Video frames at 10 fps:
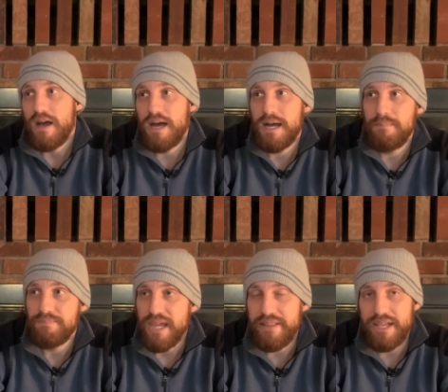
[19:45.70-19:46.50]

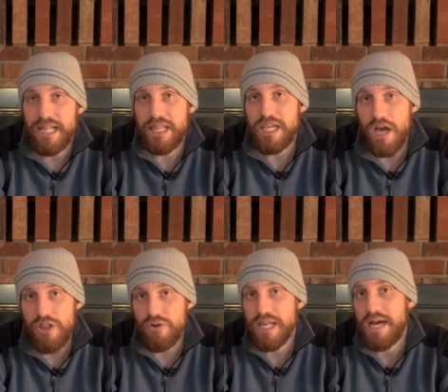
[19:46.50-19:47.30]
Um, and then the
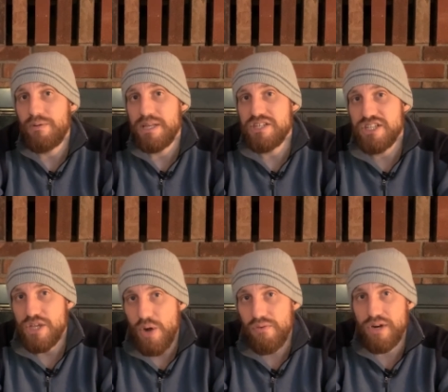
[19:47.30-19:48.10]
other account is
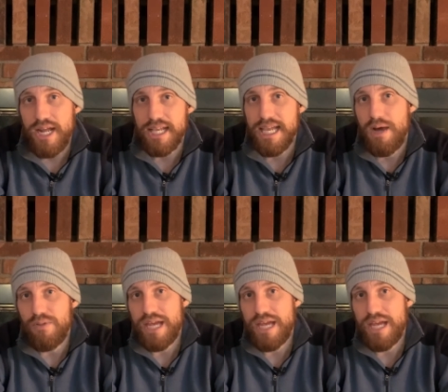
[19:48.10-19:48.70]
the overhead account.